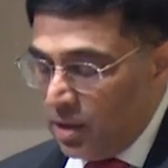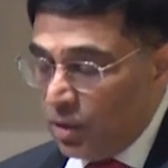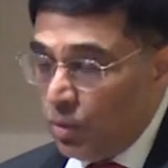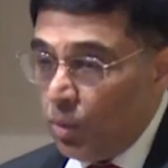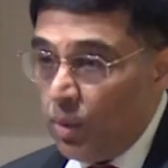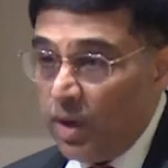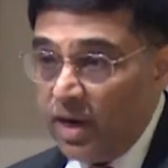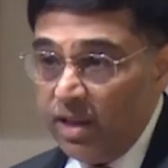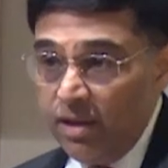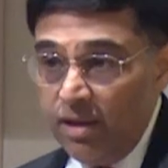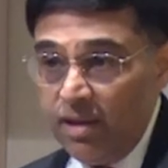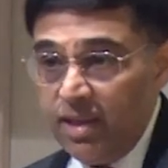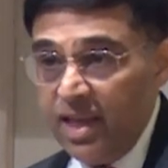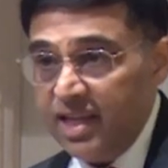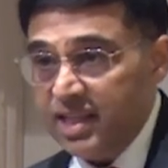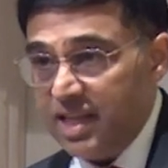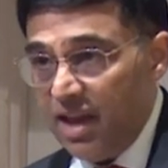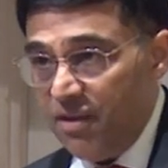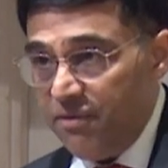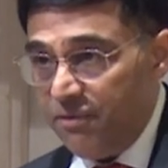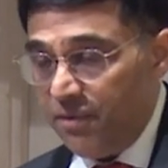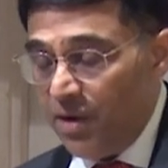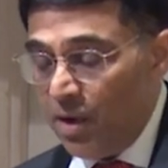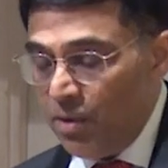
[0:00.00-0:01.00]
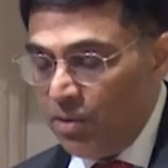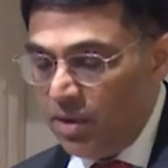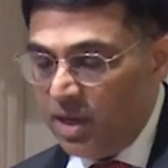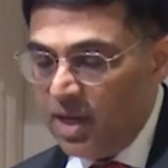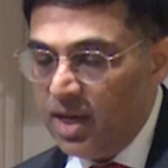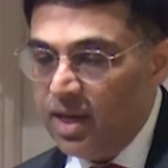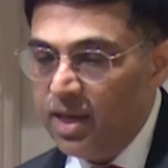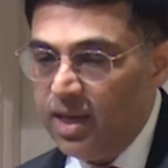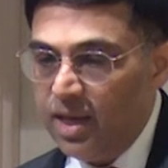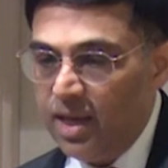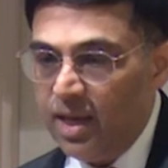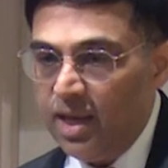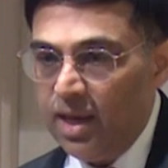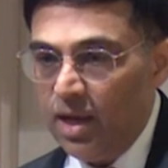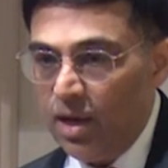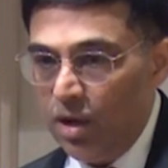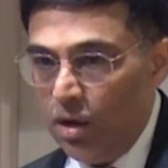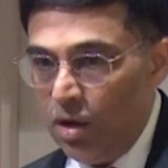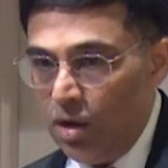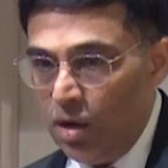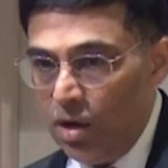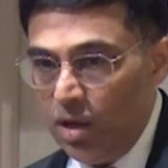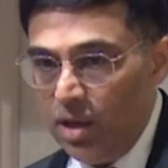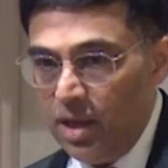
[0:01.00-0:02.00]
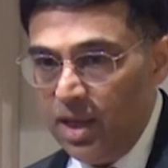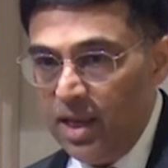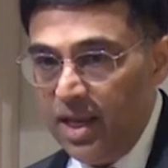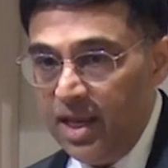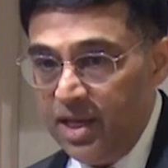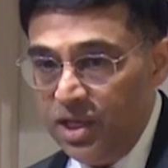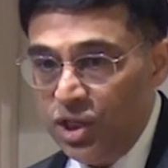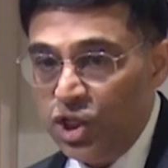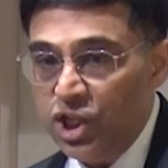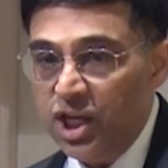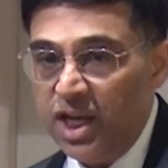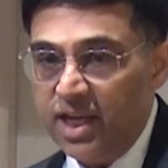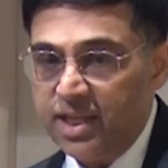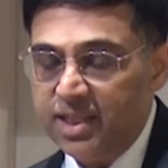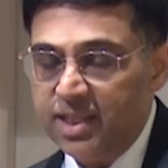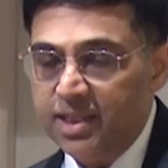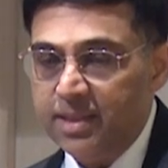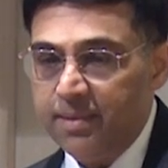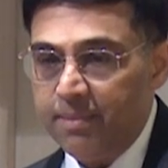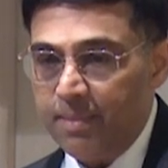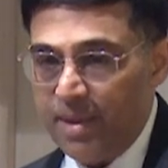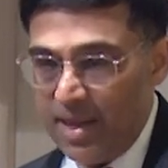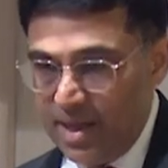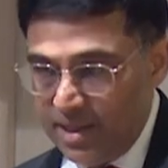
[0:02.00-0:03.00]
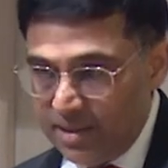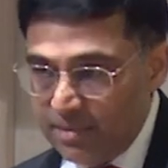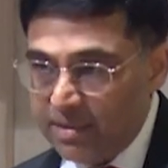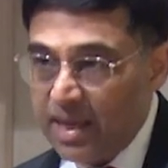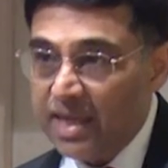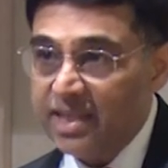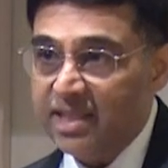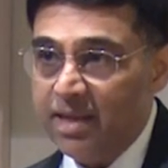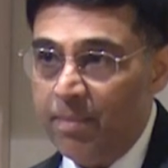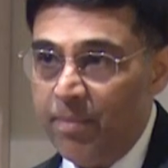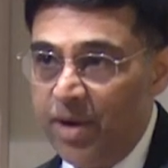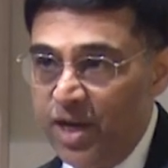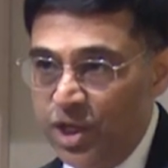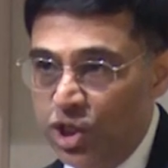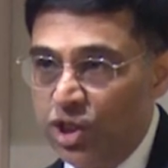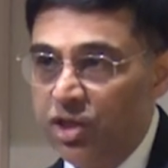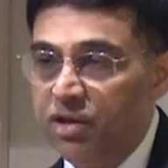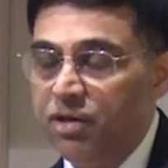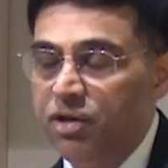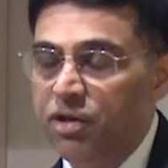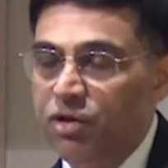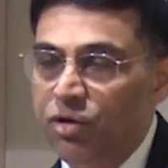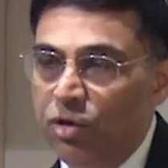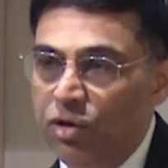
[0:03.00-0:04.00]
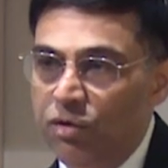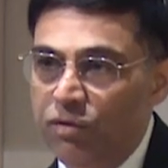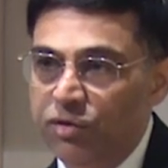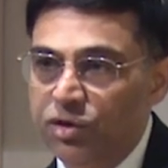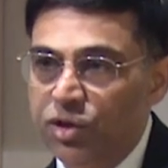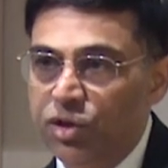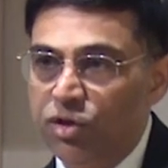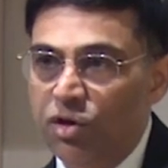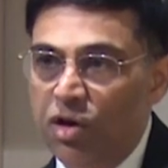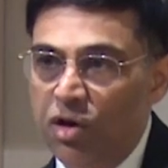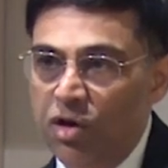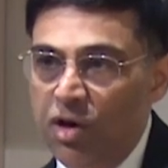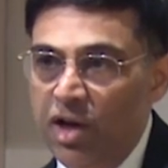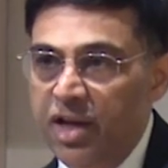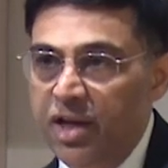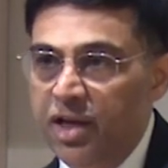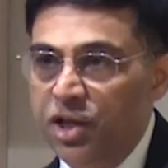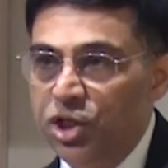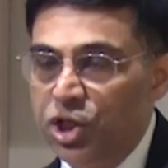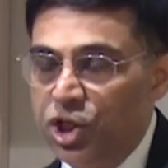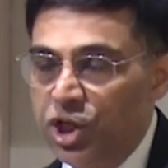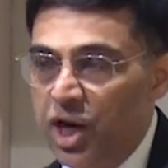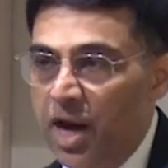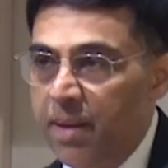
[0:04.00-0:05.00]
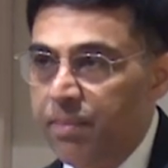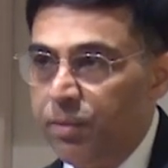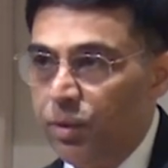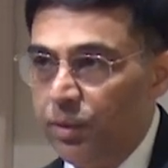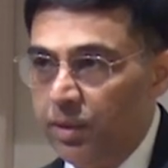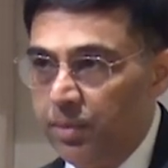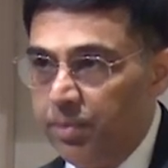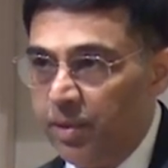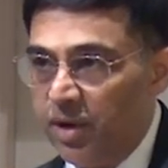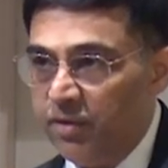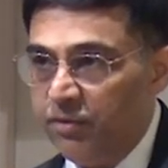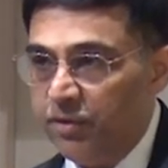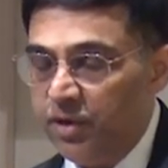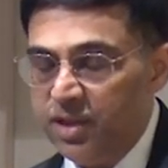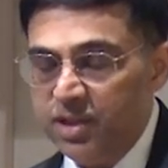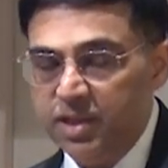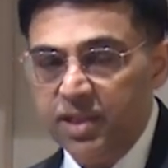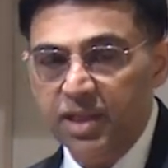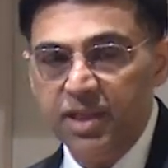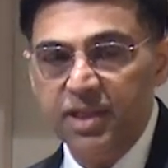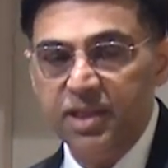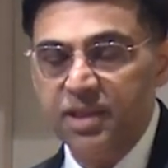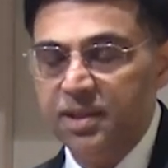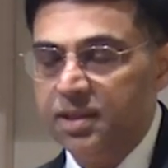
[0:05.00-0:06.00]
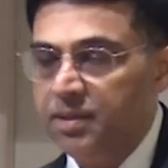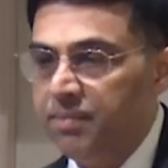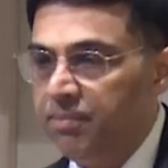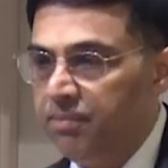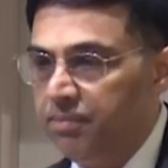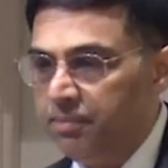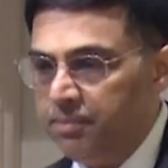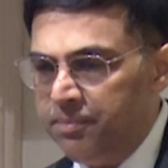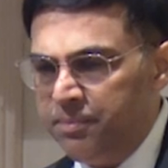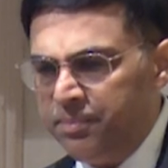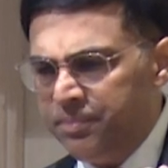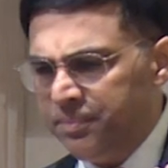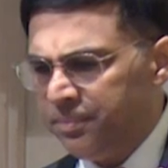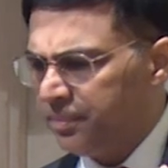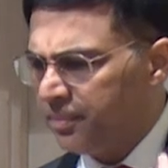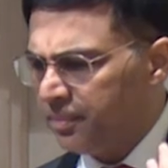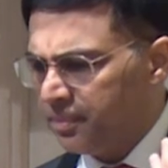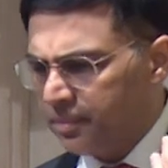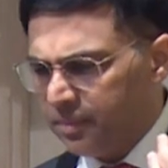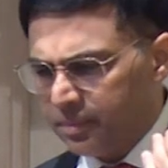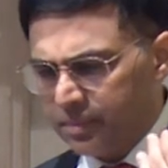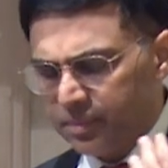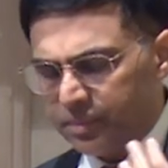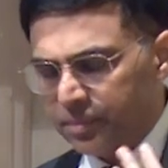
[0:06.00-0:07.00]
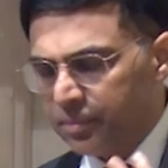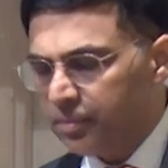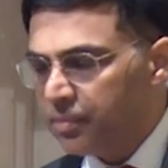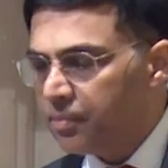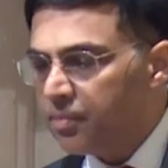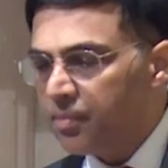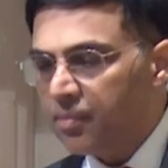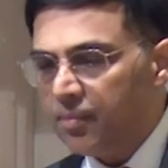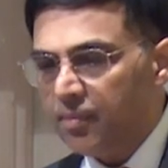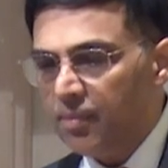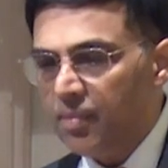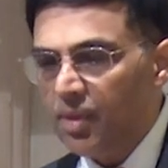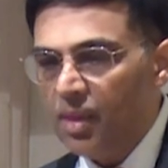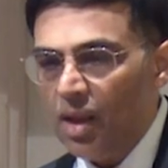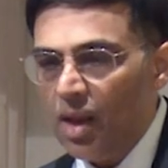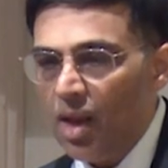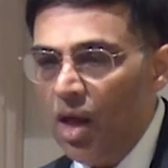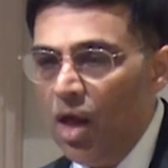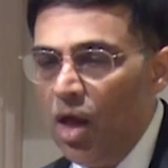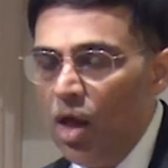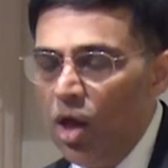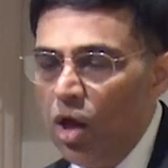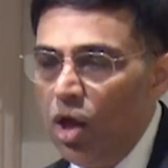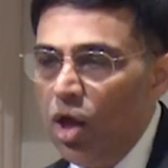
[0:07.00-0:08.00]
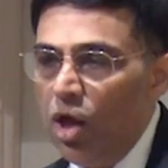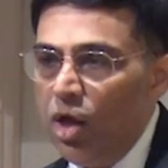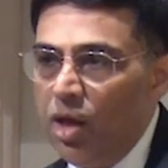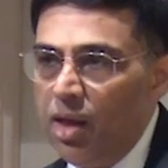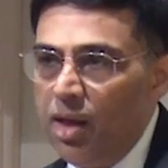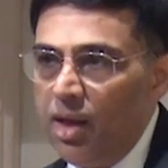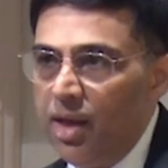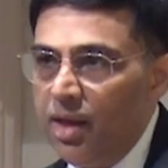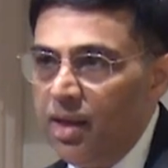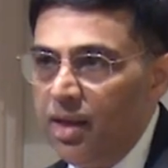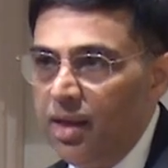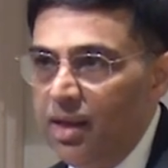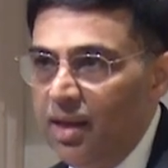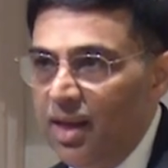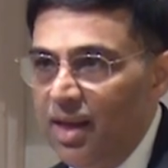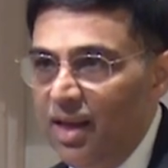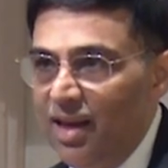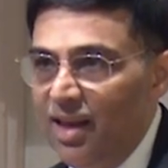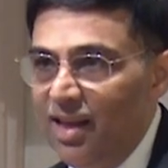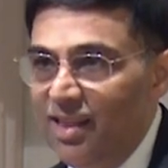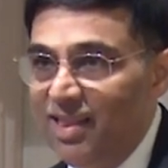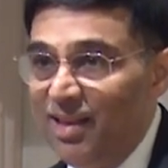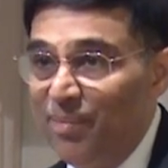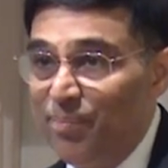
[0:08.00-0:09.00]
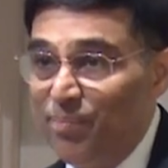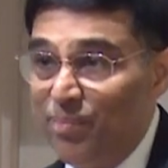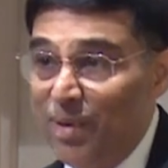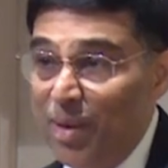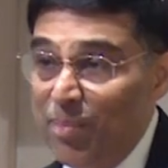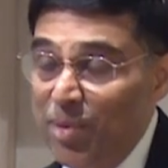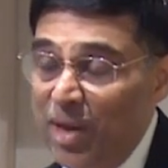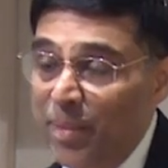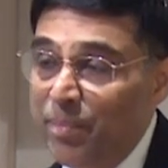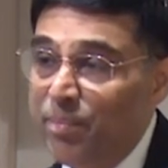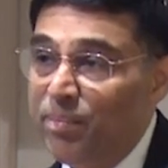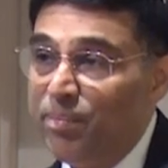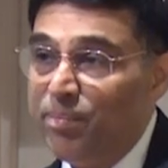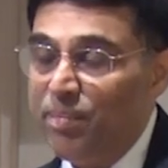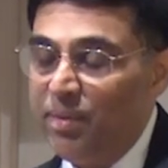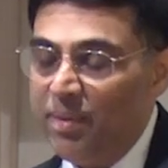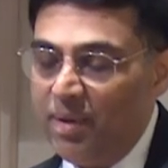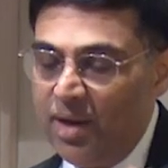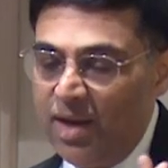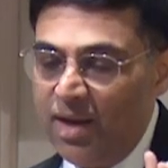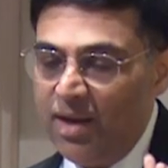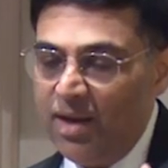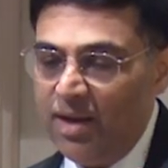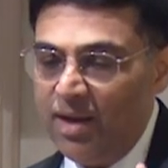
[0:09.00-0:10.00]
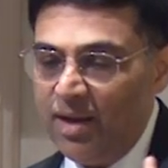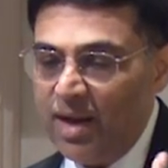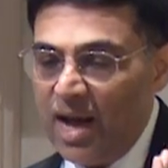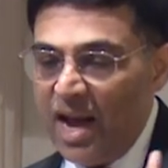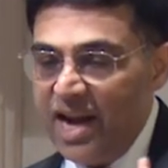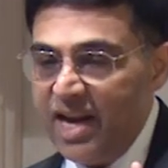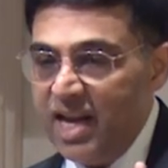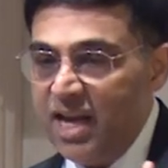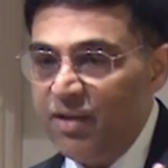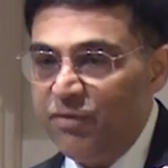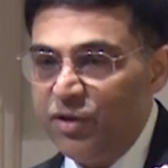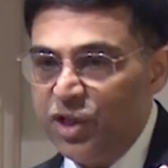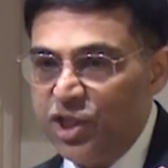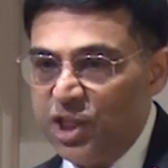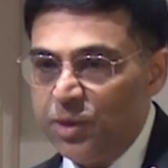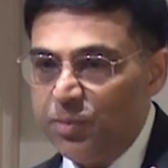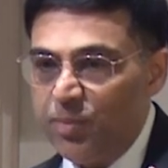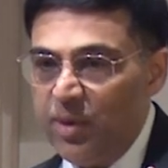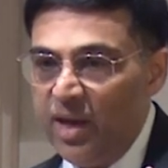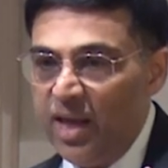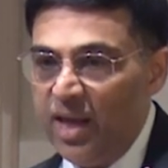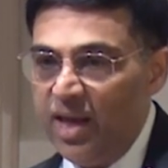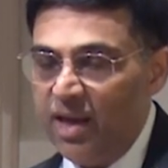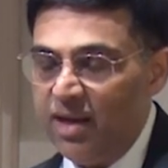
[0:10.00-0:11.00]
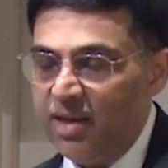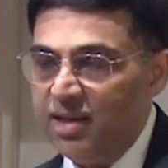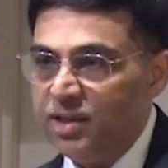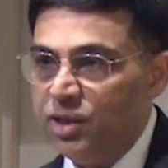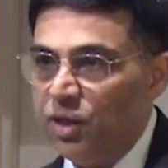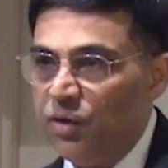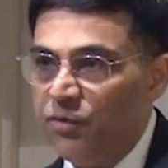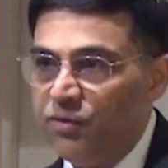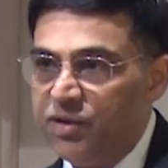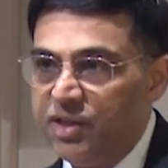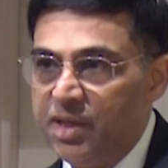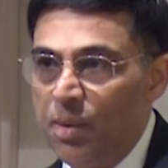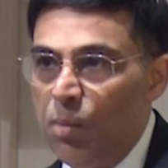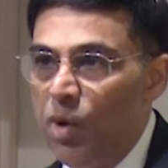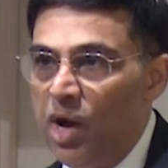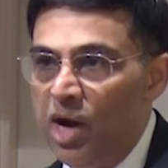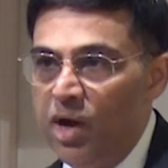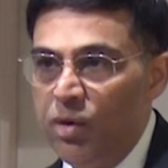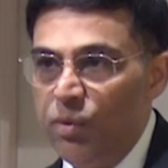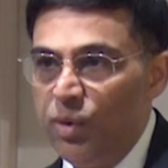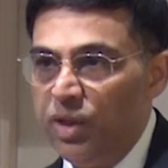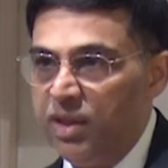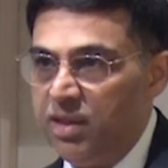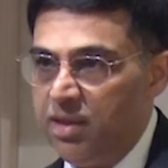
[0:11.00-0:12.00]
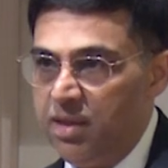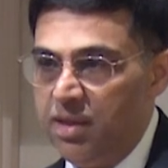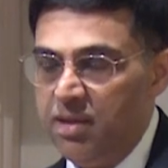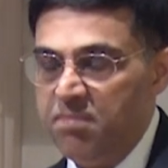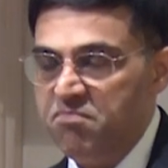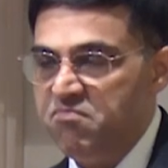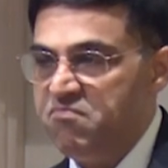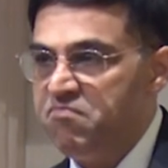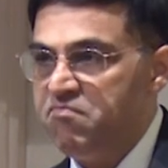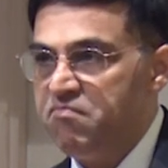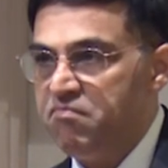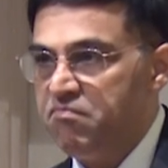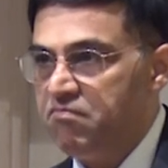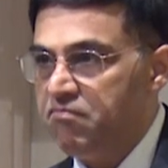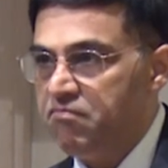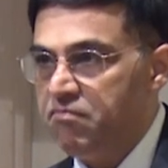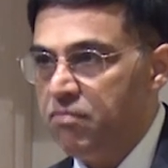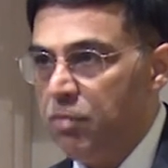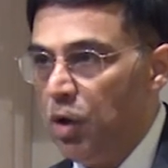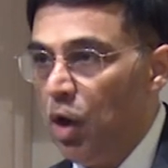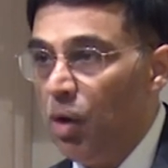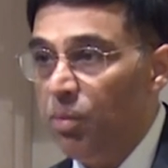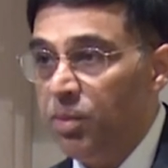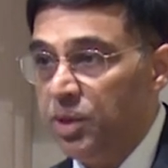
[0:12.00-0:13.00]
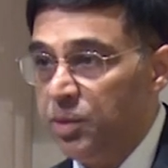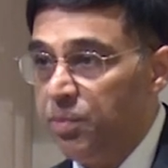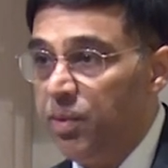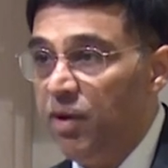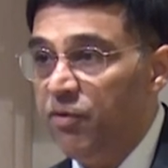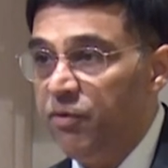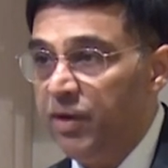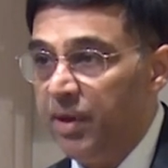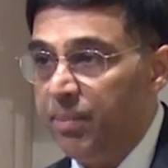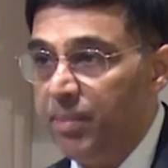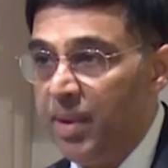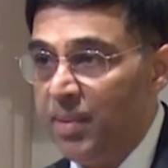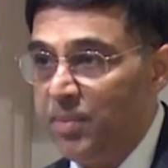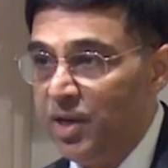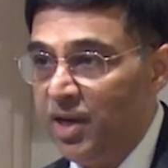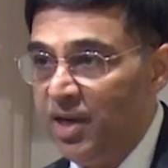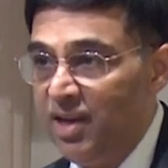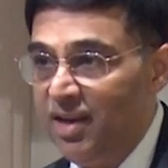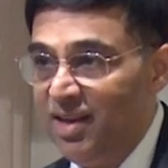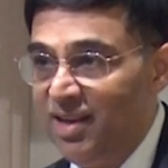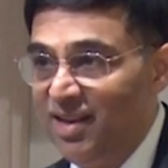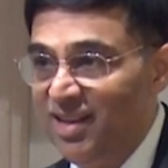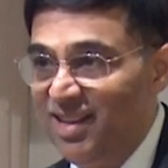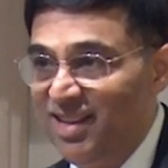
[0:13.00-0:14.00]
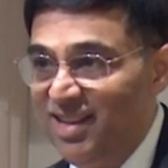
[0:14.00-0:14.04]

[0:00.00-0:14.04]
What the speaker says: One of the things I found in chess, as I mentioned, you know, strongly shaped with preferences. The public idea of a chess player is of someone with almost perfect memory.